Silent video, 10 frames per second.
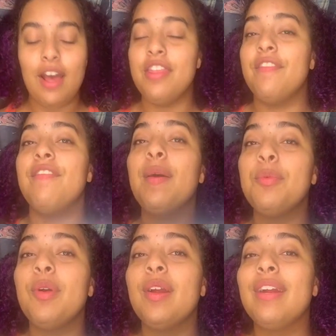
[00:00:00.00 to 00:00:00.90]
the
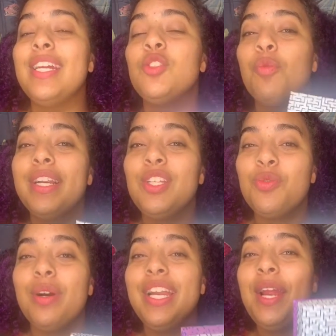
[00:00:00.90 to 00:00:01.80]
February
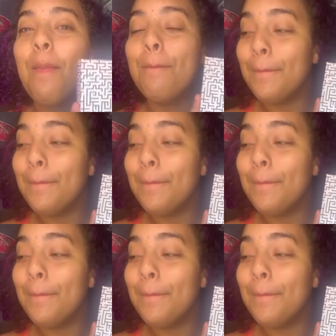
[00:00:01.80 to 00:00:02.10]
2020